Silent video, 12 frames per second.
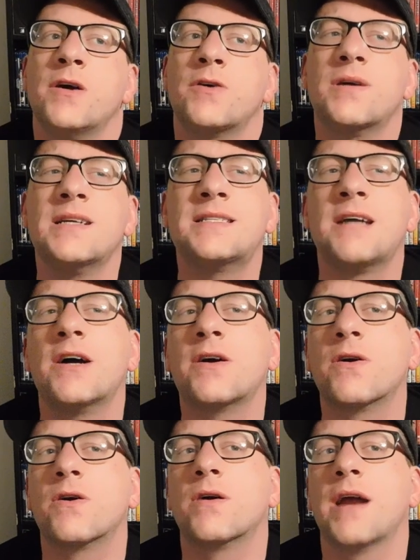Chris
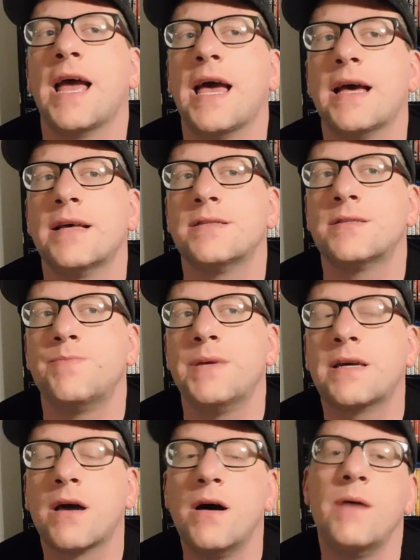Tucker has
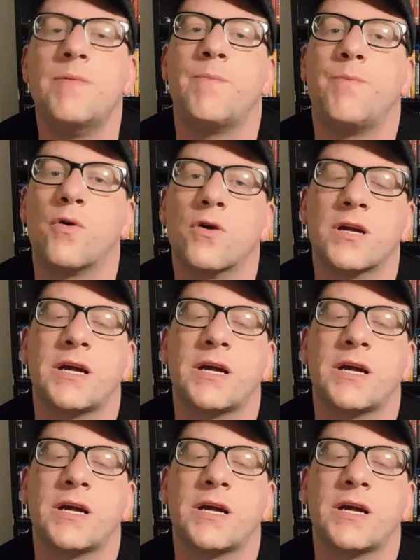become a born